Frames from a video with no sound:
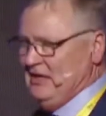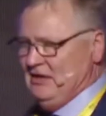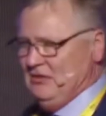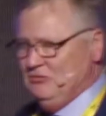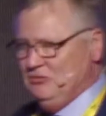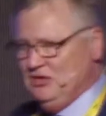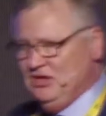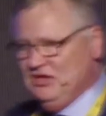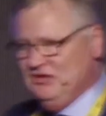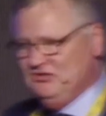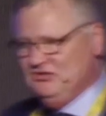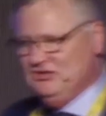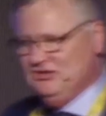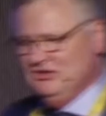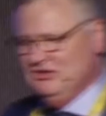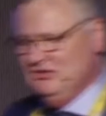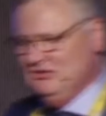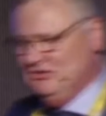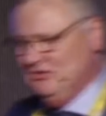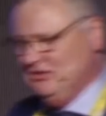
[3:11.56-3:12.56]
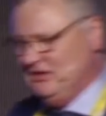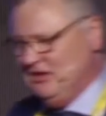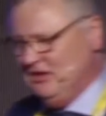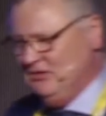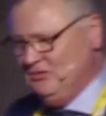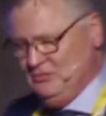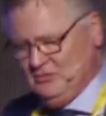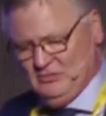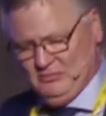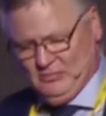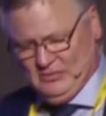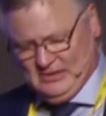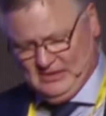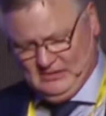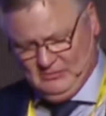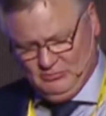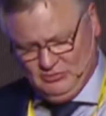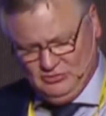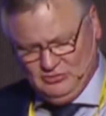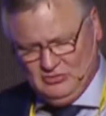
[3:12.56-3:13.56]
by aeration or you can do it
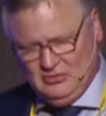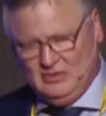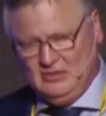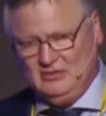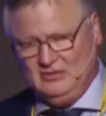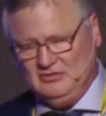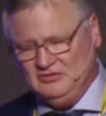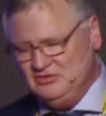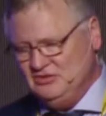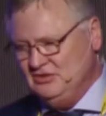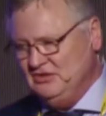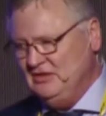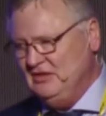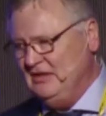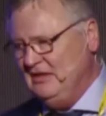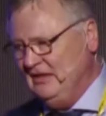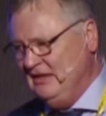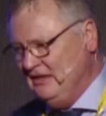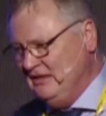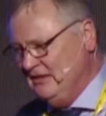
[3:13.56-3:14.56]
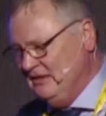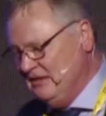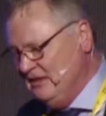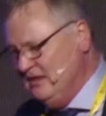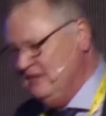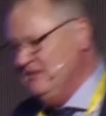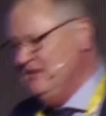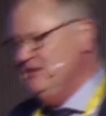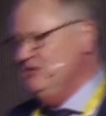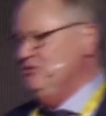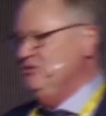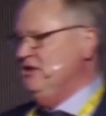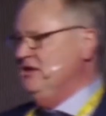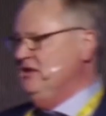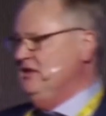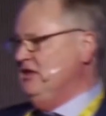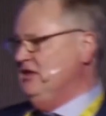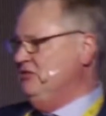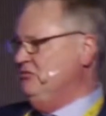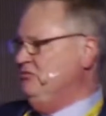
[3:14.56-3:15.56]
by pure oxygen. And then you can